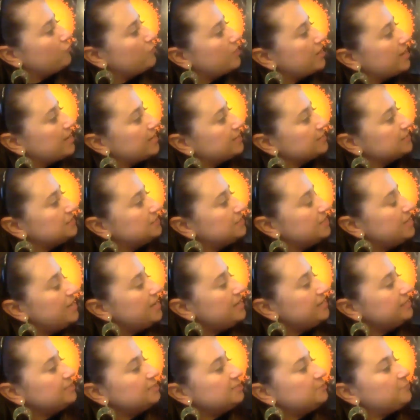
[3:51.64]
rings,
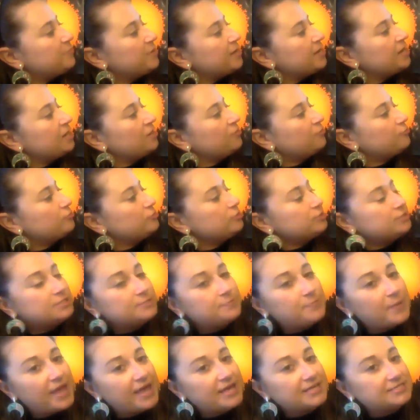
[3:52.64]
spinning through
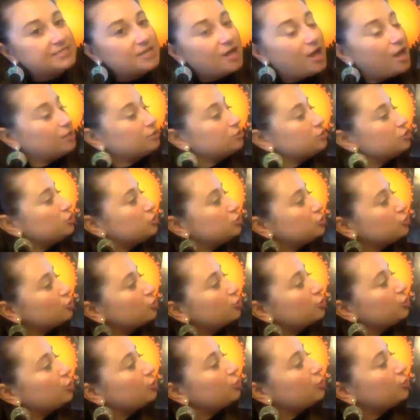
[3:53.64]
space on
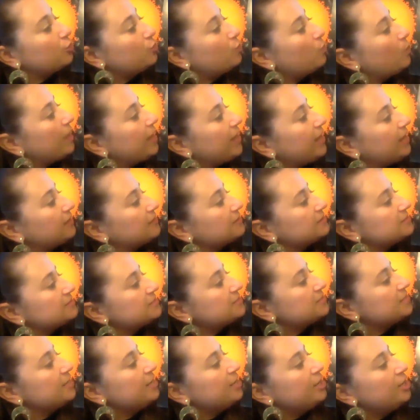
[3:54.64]
circular
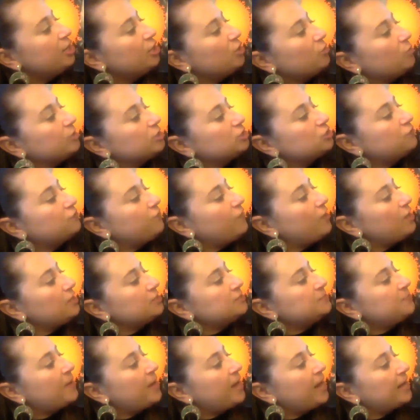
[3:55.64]
wings, which
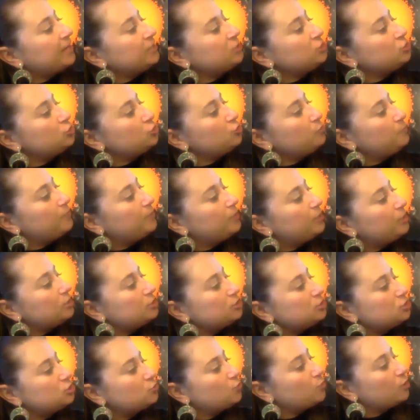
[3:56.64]
falls behind Jupiter,
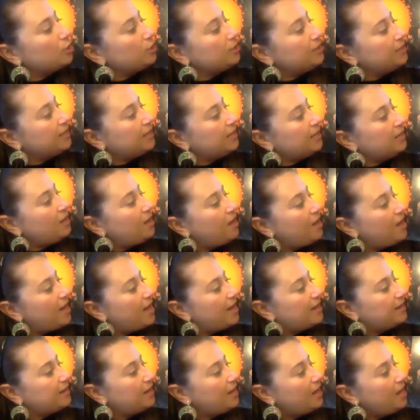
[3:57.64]
swirling and
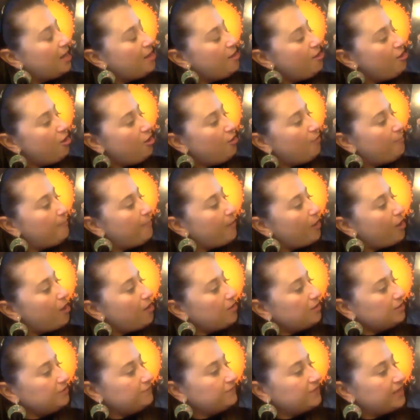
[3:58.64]
hot, a
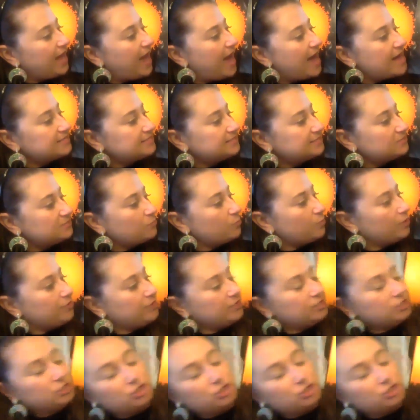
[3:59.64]
ball of gas with a